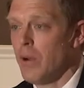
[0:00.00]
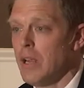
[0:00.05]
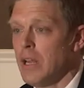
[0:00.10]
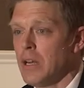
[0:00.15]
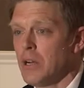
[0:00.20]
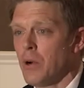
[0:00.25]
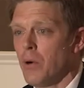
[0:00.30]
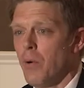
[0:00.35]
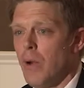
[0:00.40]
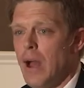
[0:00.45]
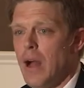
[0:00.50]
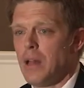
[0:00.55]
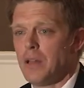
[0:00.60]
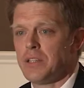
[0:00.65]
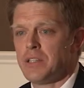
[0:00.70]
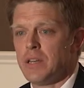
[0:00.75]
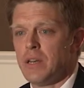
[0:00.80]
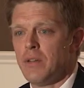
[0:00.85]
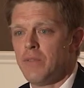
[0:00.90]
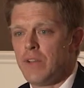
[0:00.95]
in Corral
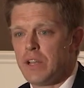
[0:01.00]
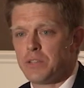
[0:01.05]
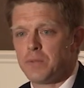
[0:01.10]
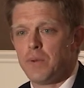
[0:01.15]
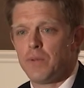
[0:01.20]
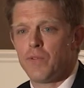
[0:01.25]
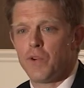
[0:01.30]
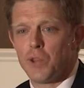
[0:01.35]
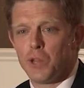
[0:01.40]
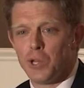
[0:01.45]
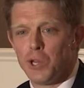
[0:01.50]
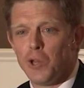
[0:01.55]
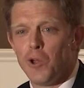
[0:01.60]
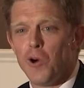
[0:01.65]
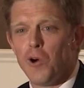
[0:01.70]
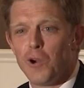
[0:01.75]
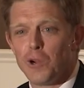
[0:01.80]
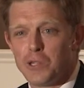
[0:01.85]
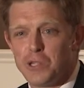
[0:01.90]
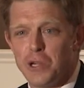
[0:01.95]
is an investment for the
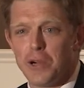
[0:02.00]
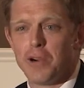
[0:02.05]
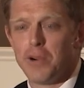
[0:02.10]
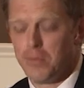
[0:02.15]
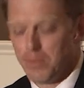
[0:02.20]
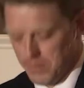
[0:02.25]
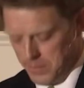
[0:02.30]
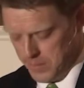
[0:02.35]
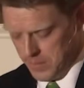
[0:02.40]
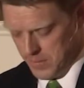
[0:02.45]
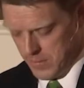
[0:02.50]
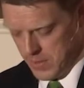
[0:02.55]
long term.